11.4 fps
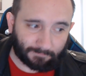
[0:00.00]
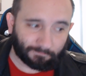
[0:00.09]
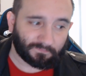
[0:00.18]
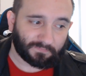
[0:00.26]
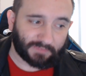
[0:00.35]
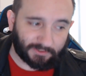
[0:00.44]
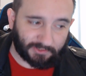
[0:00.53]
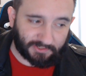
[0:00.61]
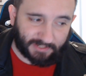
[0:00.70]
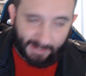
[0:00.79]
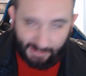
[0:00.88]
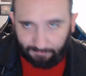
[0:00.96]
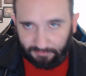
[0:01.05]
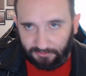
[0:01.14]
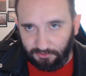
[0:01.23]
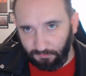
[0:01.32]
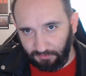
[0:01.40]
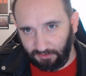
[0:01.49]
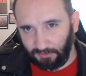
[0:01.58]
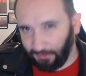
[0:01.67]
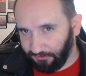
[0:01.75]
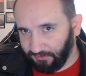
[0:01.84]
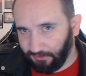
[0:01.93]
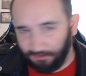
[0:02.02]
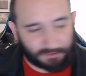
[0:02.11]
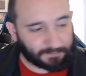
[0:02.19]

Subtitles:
They just happen to be legendary.